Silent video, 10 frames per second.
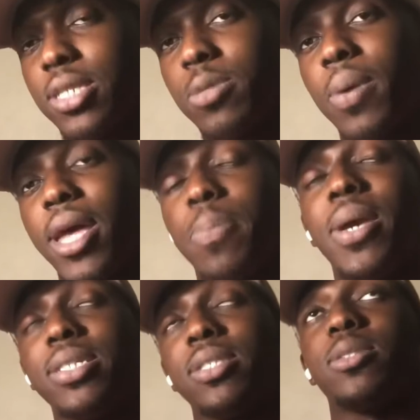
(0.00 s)

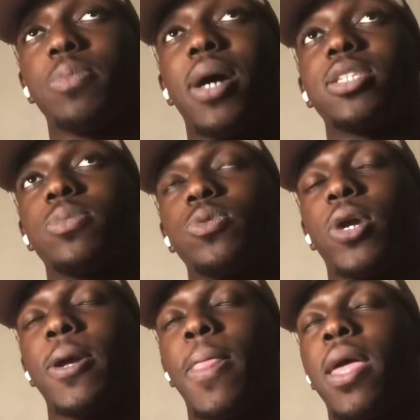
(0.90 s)
as possible,
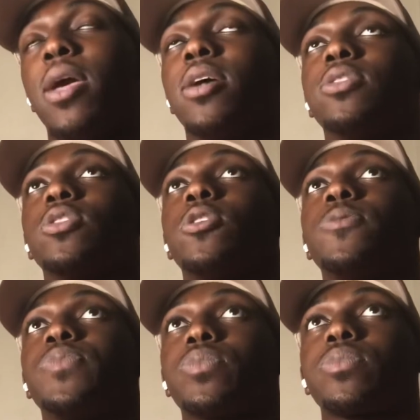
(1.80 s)
right? So
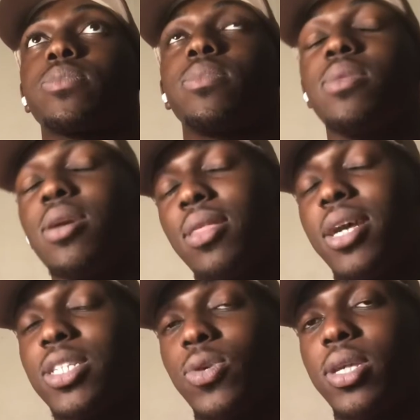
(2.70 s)

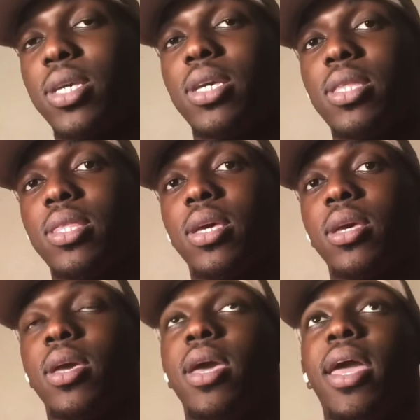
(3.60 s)
that's really the key thing.
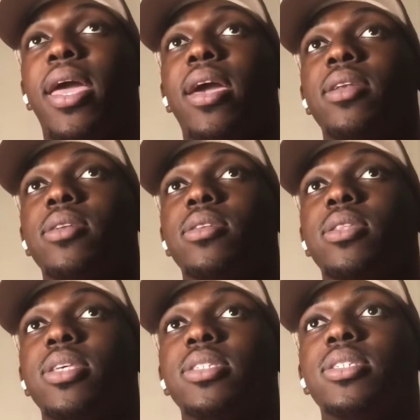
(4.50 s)
And
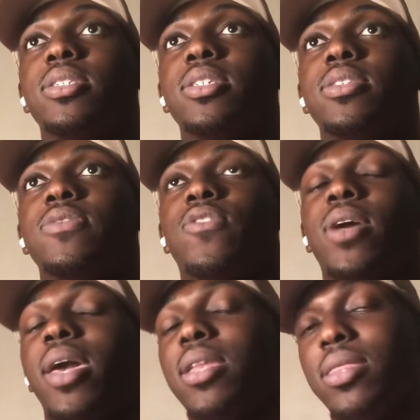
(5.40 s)
this is just for
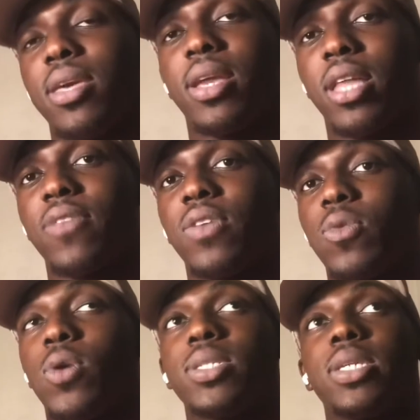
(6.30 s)
anything in life.
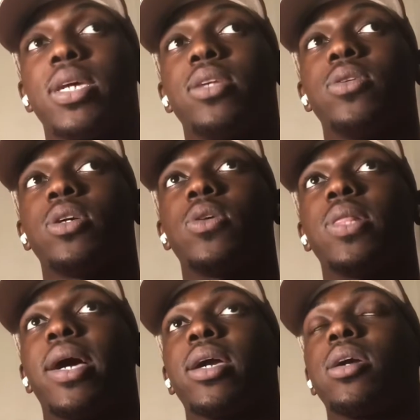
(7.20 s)
Once again, you know,
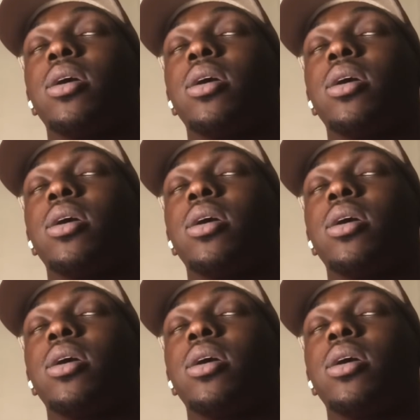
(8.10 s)
like